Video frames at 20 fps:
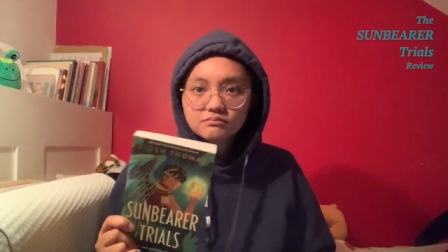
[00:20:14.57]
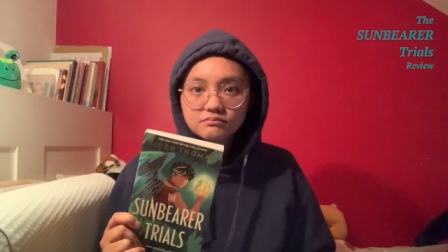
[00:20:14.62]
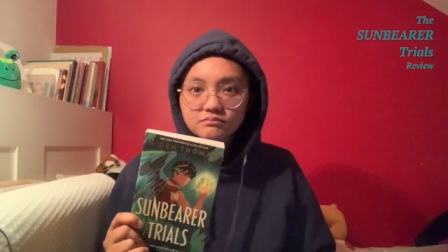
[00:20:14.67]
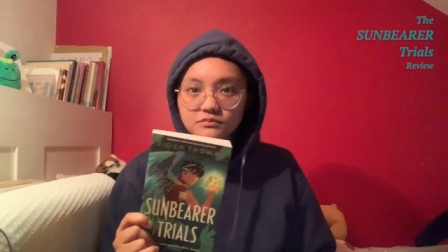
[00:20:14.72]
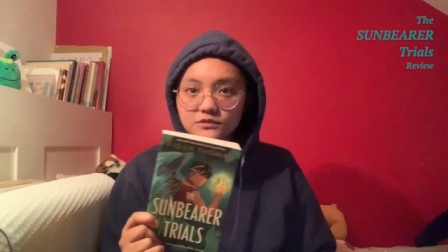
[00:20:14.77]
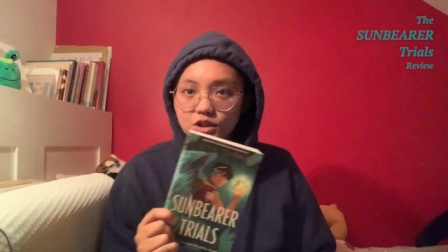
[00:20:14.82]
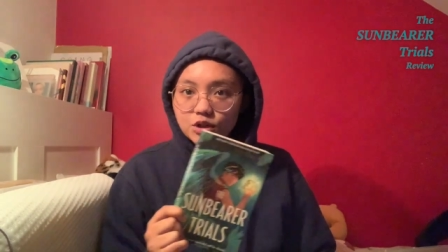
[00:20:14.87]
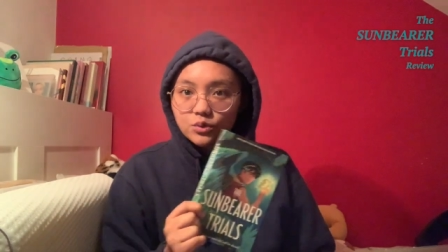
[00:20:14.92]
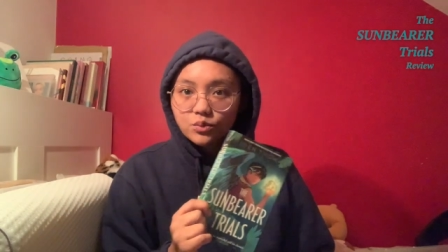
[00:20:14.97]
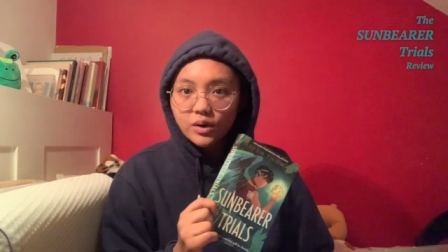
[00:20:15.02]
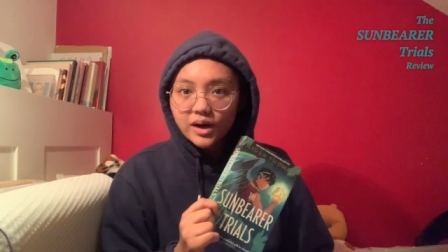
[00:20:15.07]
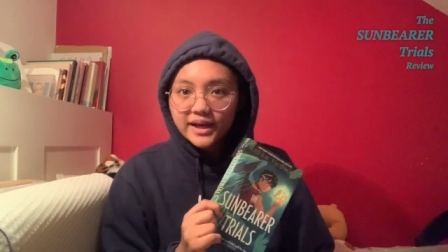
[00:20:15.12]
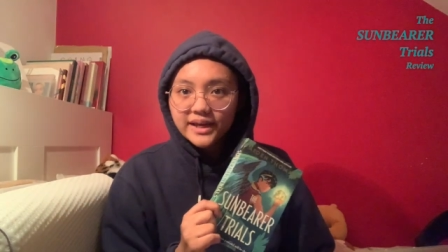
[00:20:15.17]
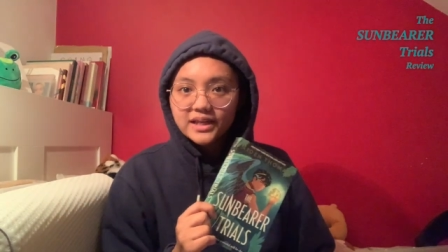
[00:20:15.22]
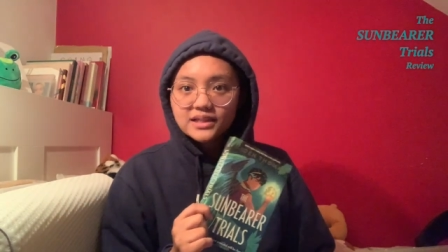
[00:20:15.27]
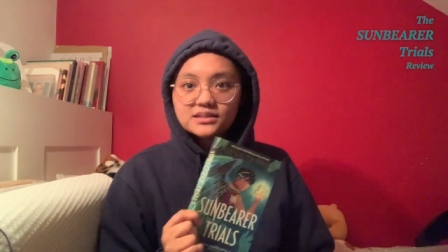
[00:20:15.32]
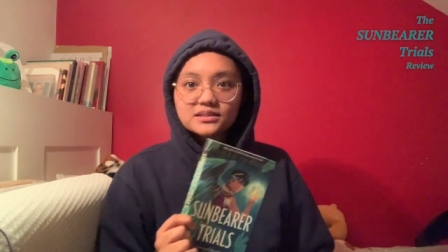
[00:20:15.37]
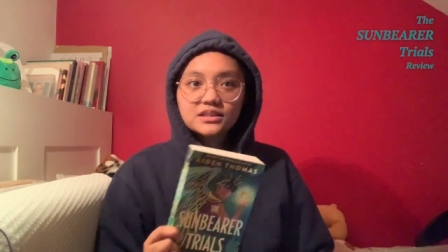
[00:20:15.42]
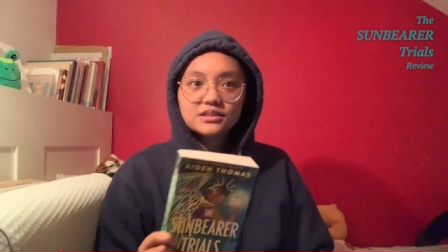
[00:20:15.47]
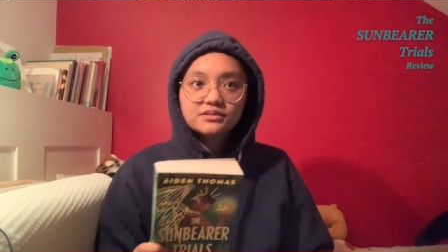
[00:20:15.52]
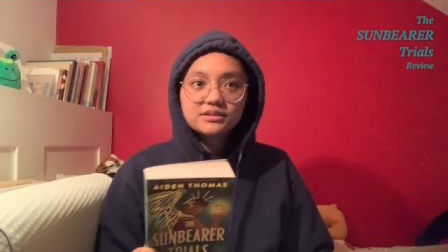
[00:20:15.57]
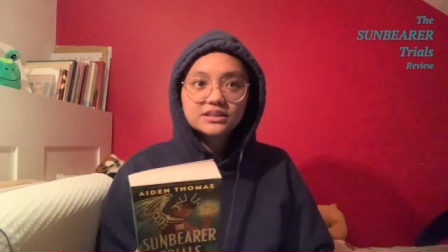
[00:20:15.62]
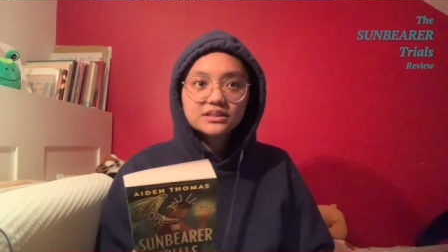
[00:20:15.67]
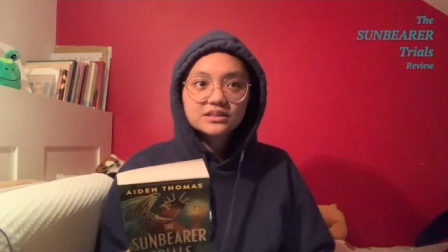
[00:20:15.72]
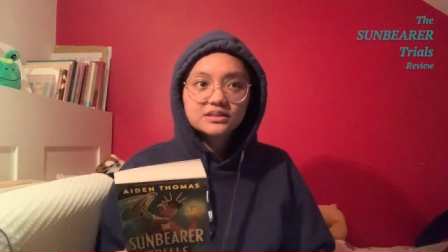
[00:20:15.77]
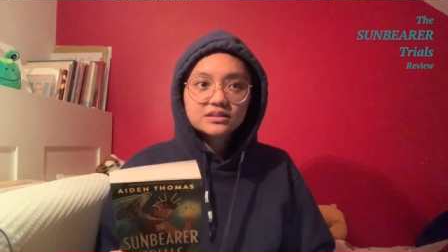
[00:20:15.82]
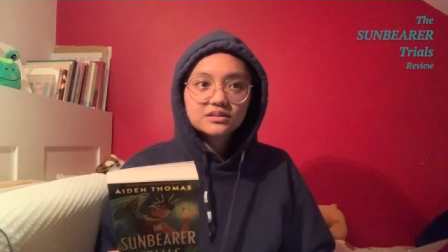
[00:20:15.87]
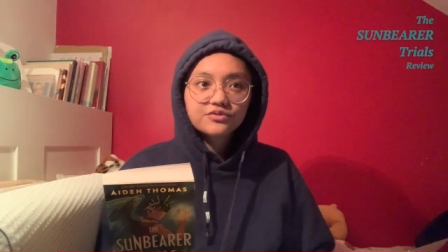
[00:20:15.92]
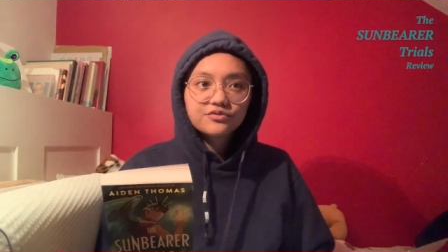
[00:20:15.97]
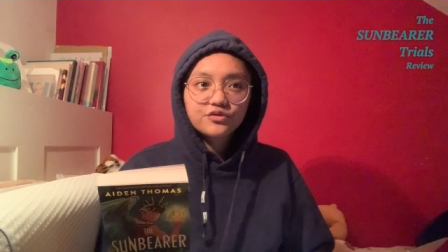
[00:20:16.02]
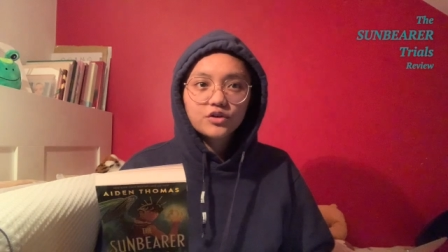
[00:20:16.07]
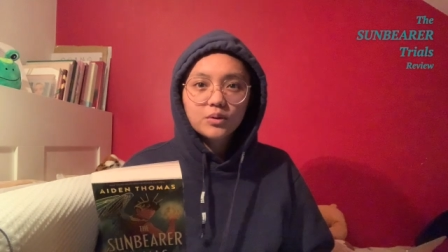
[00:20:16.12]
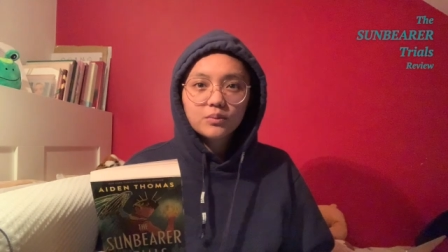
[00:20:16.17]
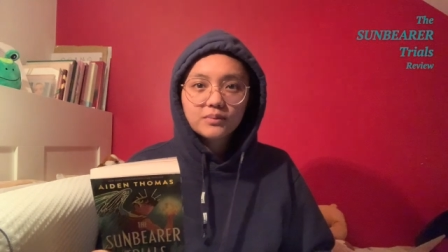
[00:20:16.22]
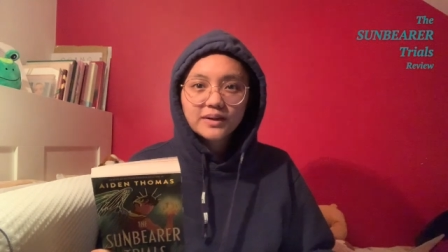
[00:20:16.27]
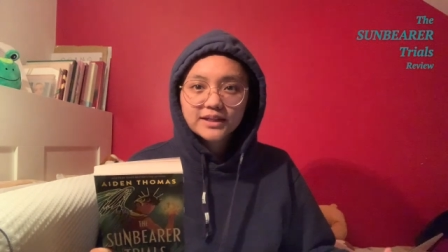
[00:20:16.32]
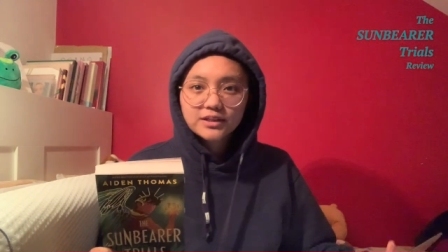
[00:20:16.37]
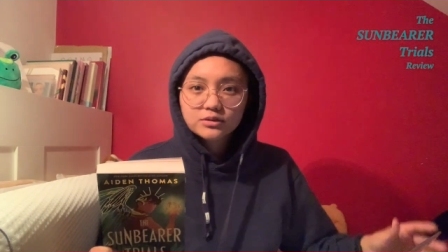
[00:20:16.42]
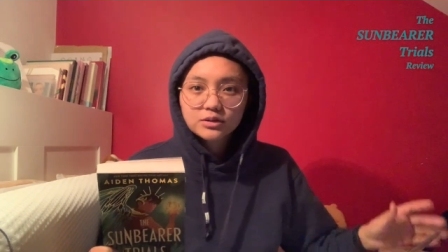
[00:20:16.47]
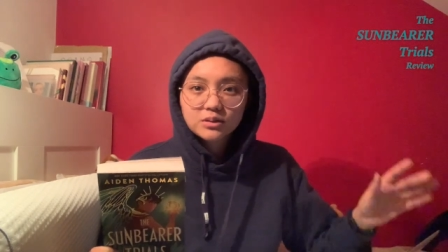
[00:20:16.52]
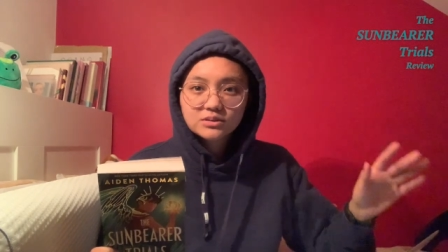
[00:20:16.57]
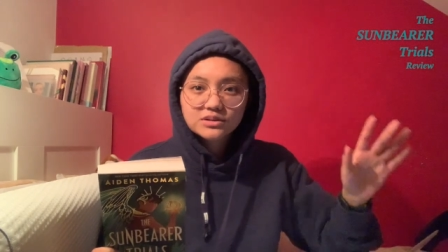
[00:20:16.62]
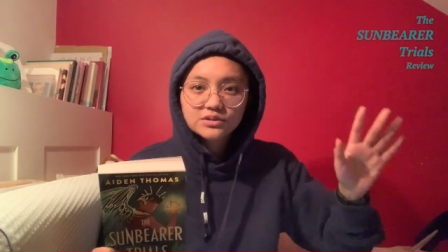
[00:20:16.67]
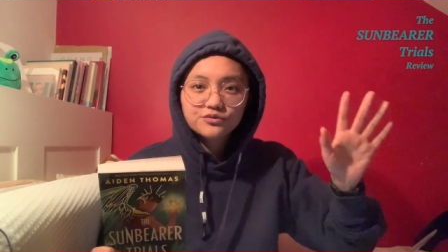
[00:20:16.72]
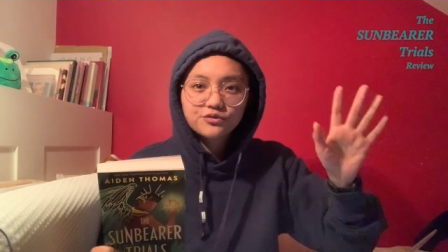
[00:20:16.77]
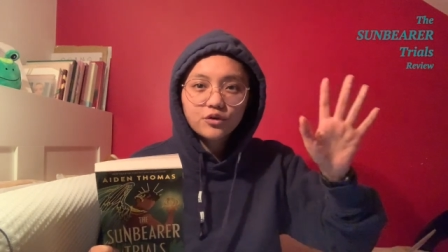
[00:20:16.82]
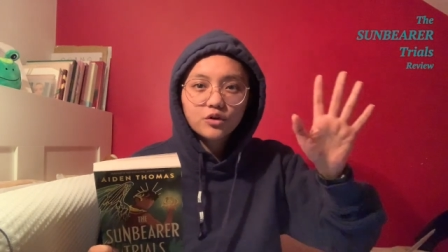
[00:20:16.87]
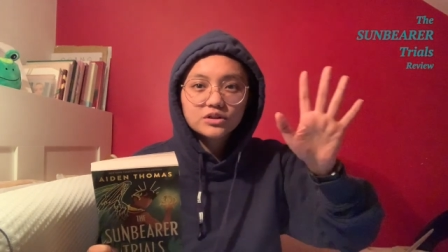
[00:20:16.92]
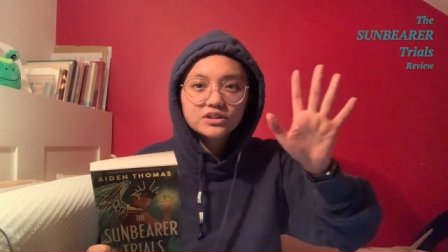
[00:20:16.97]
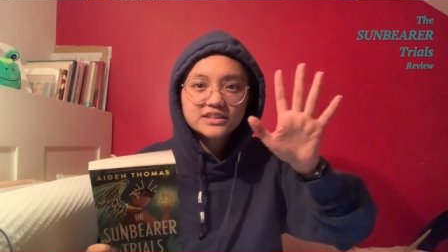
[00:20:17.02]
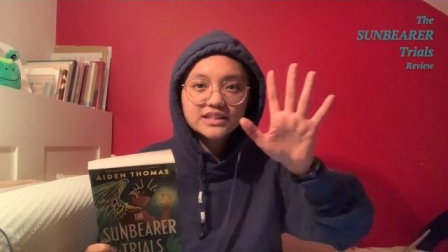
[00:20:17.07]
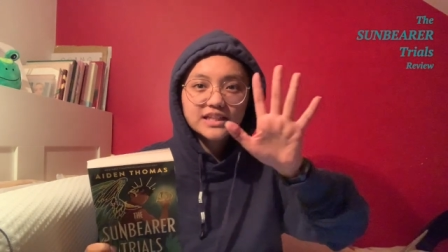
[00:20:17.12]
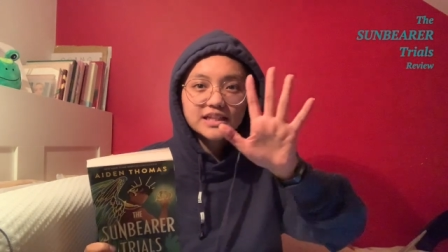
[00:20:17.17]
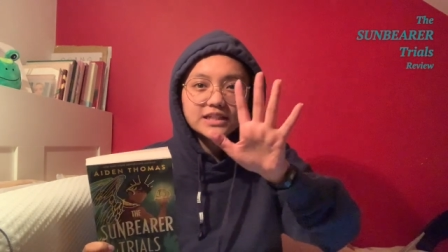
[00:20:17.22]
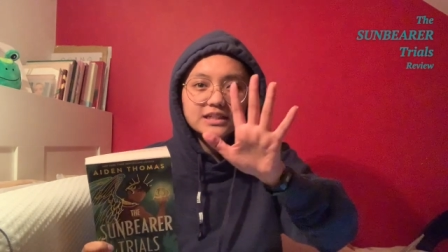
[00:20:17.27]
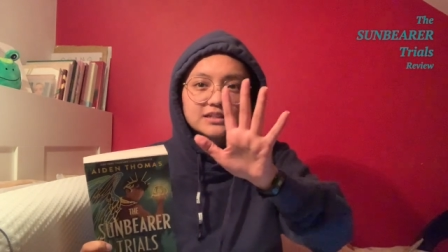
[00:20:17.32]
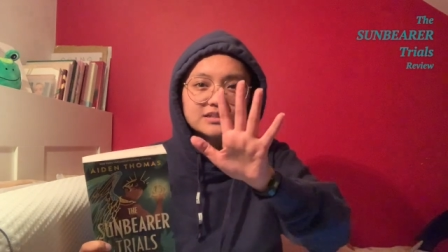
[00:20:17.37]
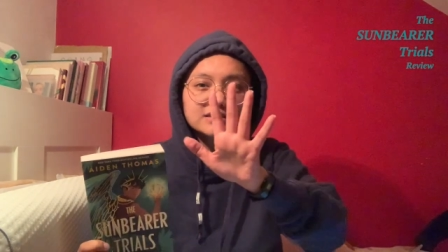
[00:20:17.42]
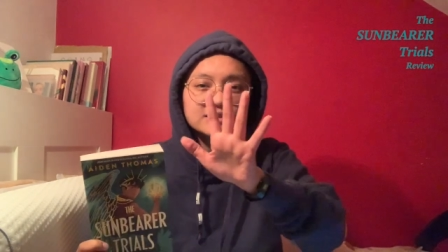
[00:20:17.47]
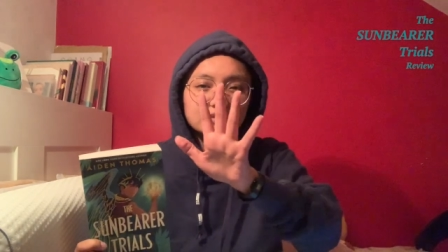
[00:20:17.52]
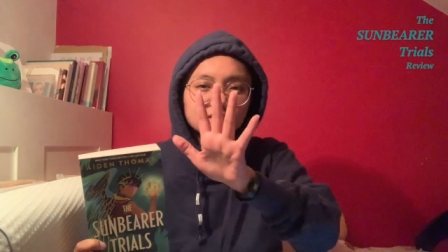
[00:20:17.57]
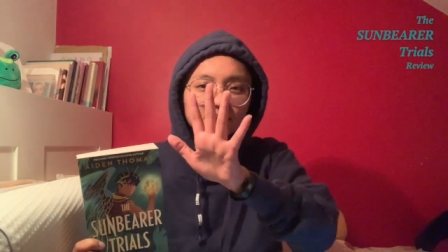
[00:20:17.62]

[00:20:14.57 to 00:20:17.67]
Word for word: you know YA series from like 2014,